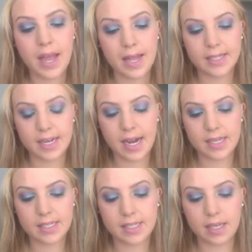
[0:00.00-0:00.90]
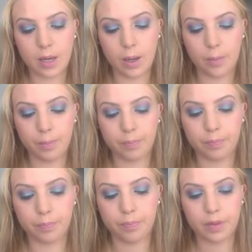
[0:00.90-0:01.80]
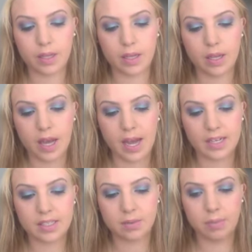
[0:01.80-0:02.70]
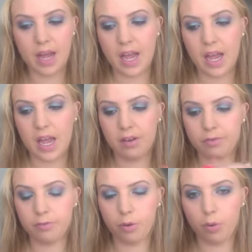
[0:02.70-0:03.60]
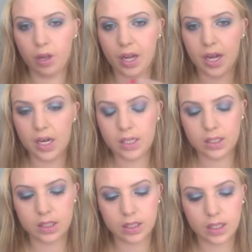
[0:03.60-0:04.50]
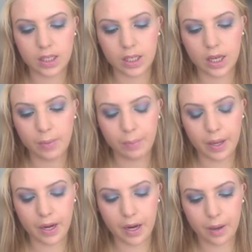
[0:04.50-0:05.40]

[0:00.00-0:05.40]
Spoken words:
It has had some hair fall out, but